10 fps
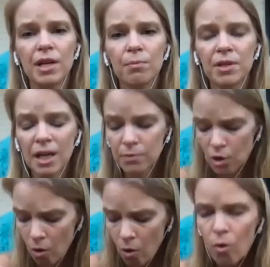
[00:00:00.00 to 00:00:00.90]
It becomes a
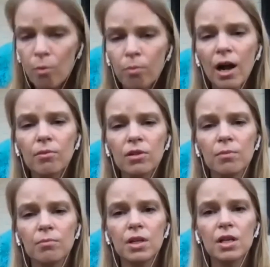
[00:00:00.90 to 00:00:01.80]
whole
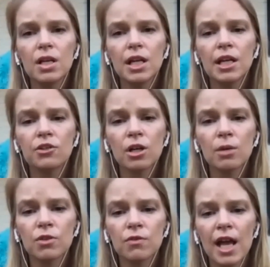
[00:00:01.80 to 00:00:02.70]
problem in terms of